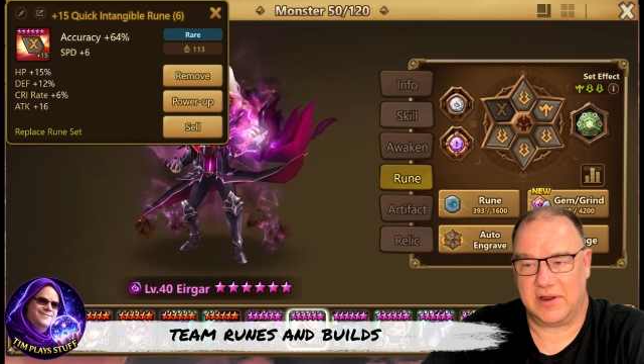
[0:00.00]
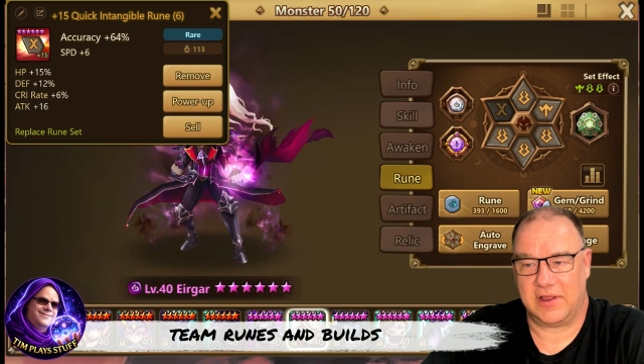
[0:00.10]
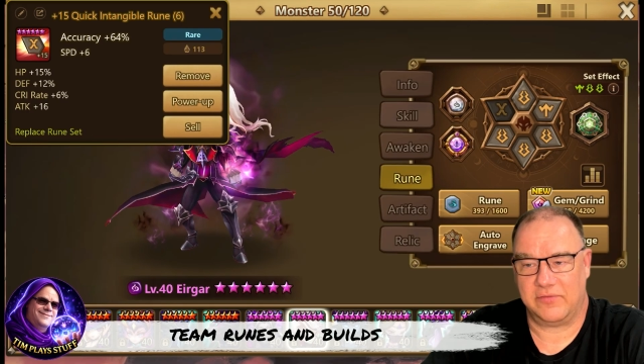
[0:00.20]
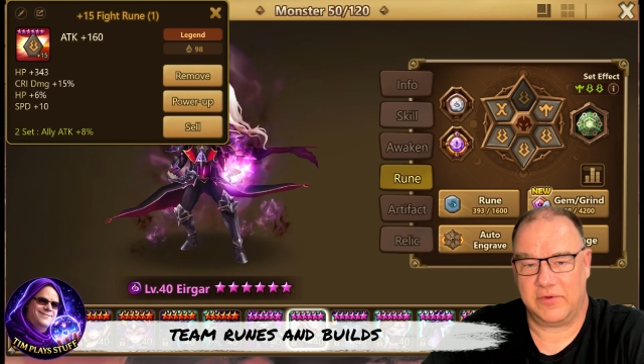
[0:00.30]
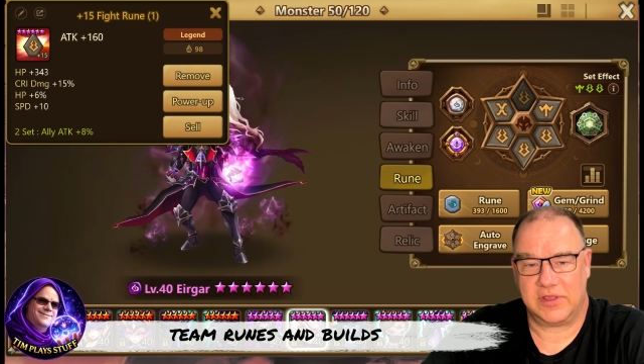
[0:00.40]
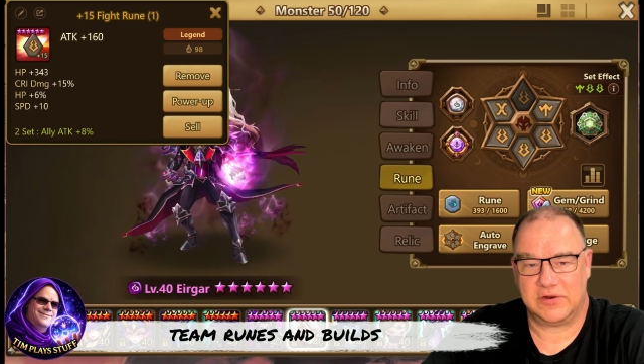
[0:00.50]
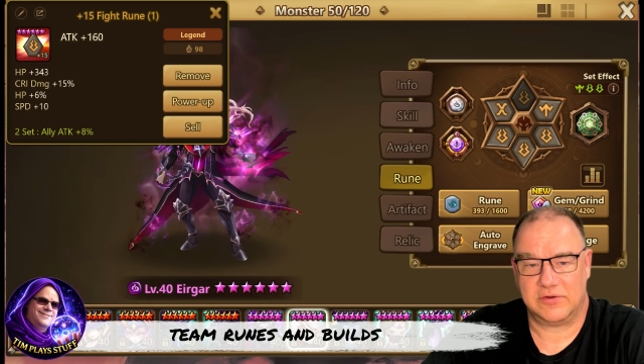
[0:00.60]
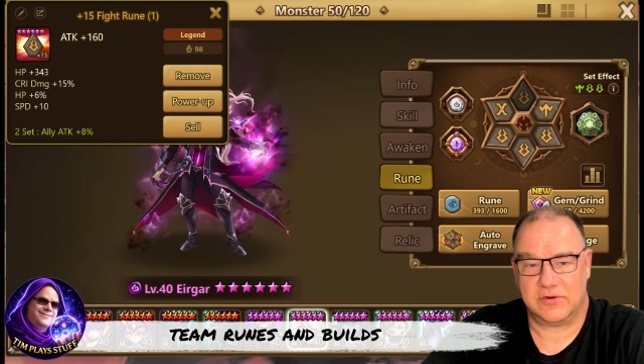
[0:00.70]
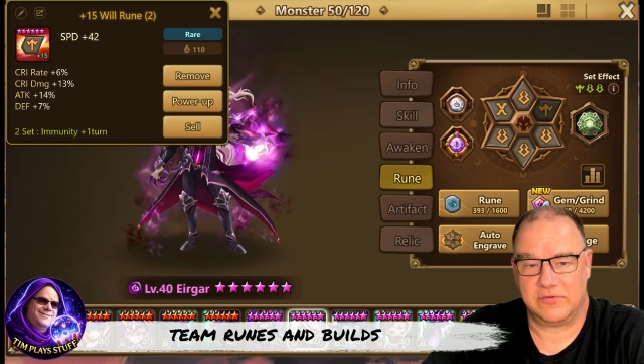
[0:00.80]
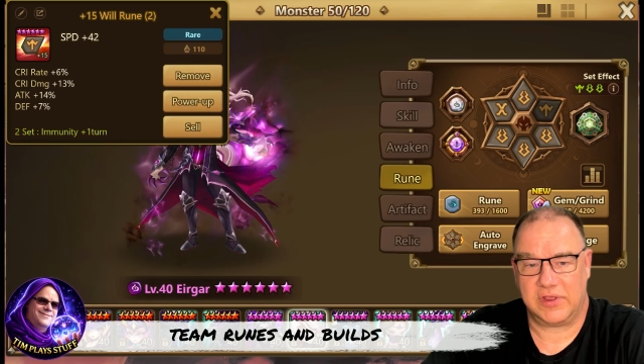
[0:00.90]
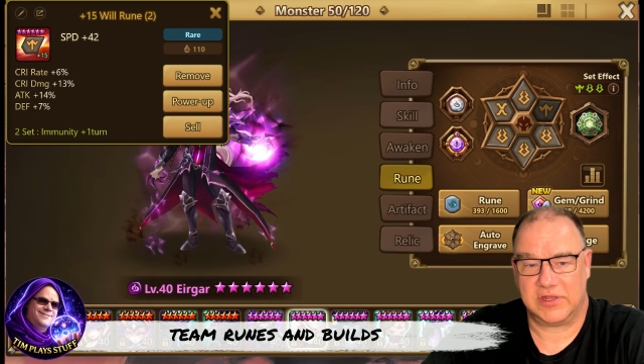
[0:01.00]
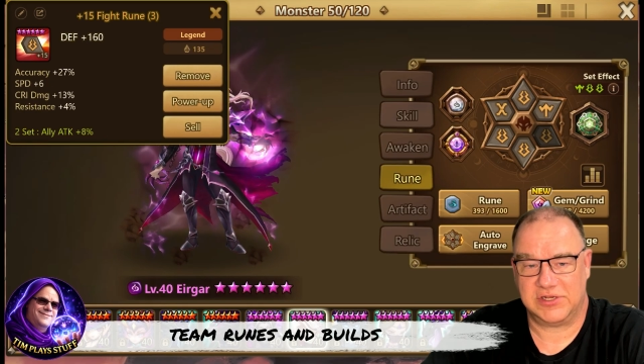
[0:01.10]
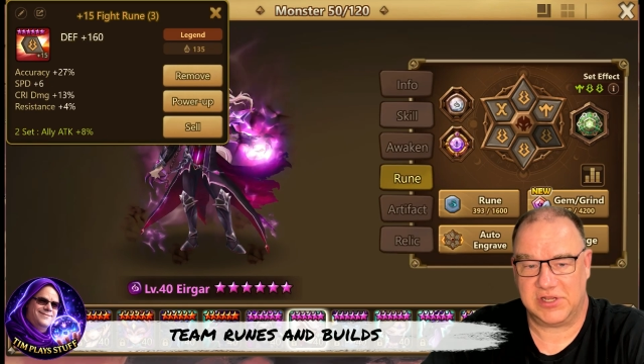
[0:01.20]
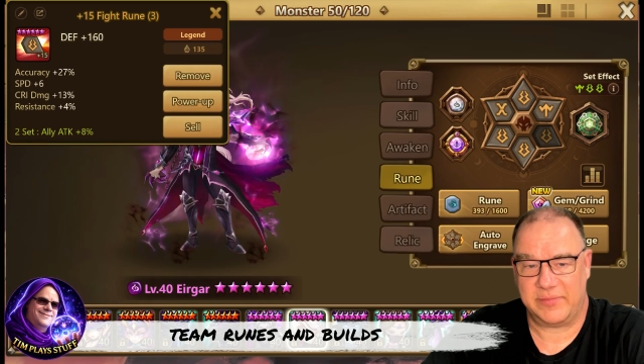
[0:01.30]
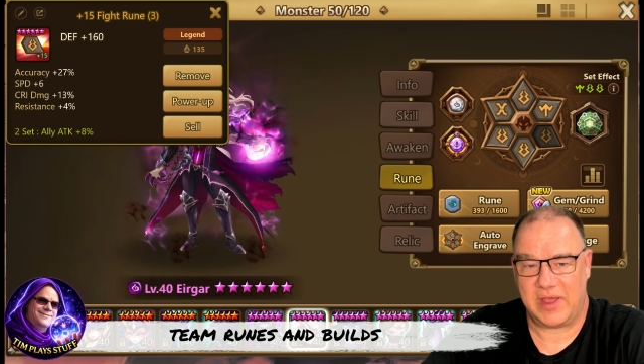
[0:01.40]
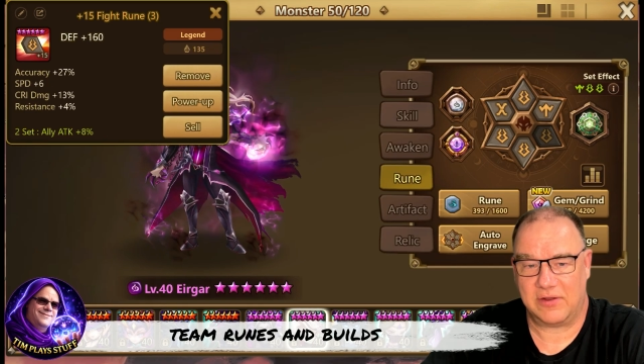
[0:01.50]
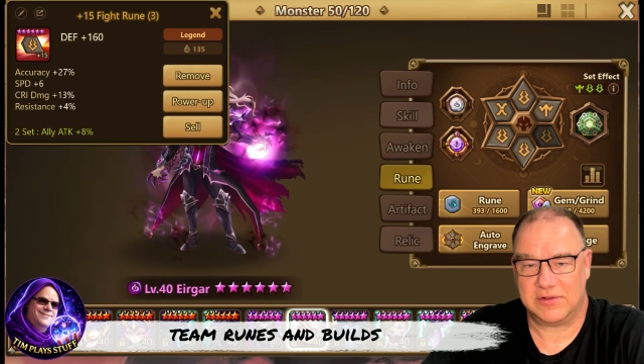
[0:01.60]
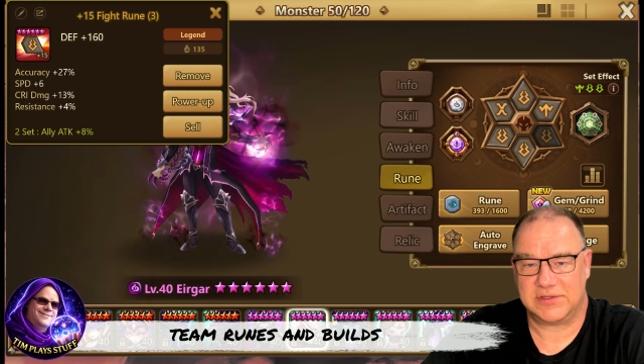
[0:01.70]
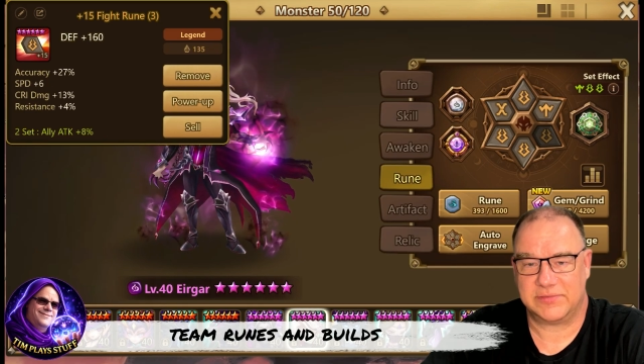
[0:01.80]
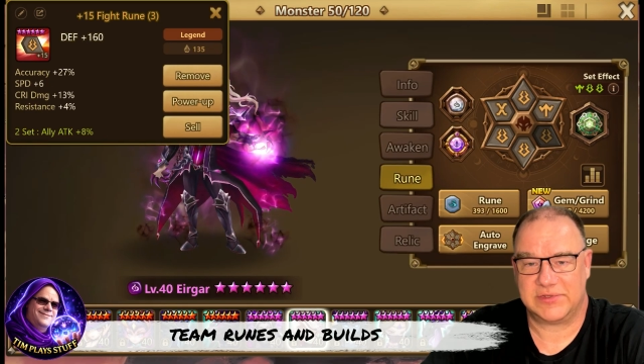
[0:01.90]
and we can gem
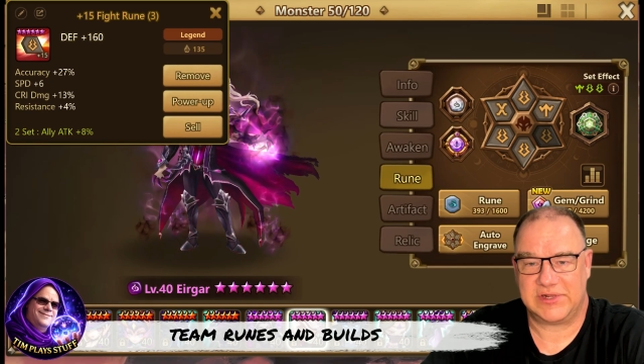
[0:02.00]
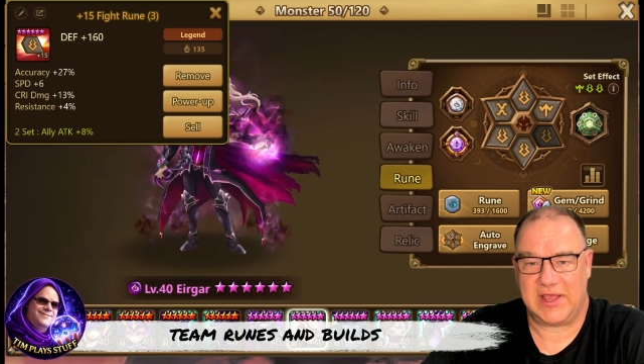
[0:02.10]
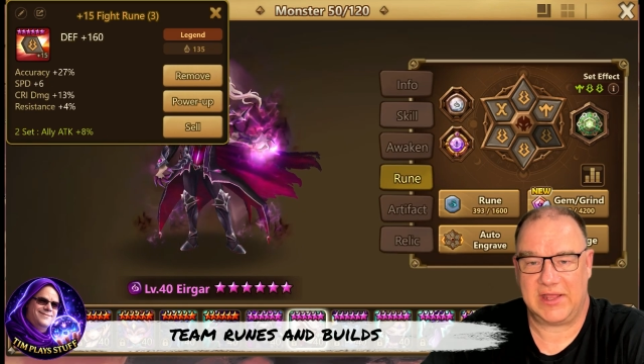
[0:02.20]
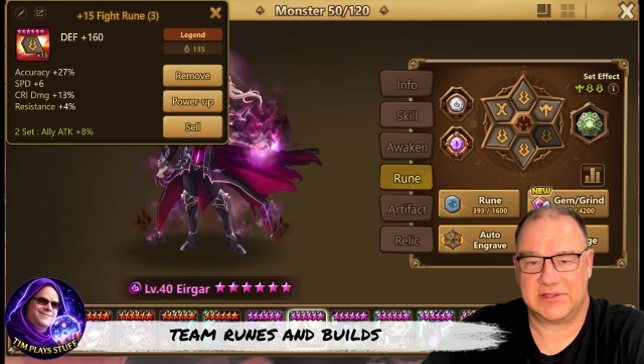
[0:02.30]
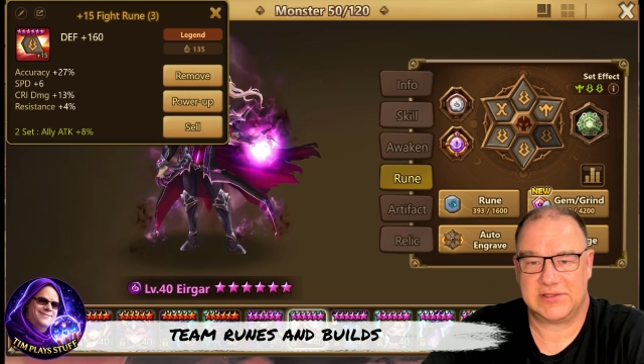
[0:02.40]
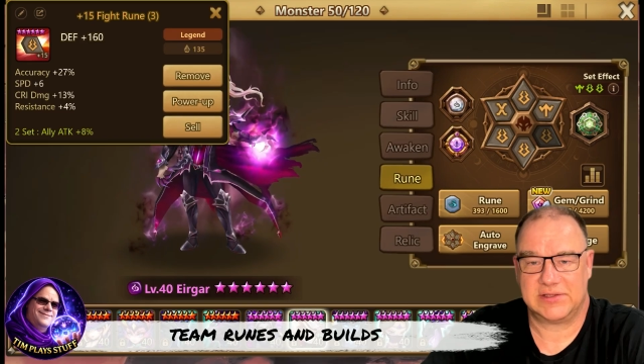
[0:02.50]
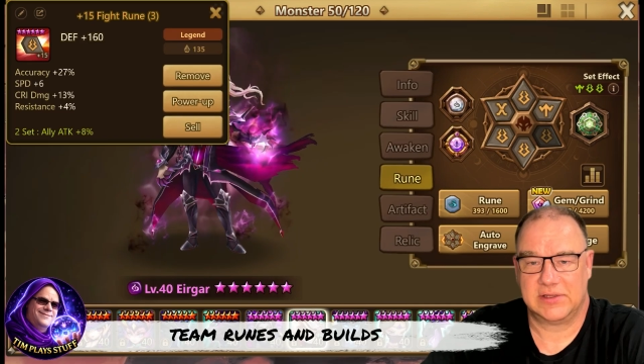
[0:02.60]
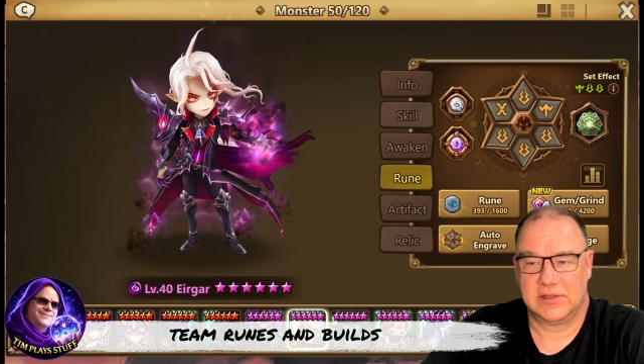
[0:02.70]
out some stats.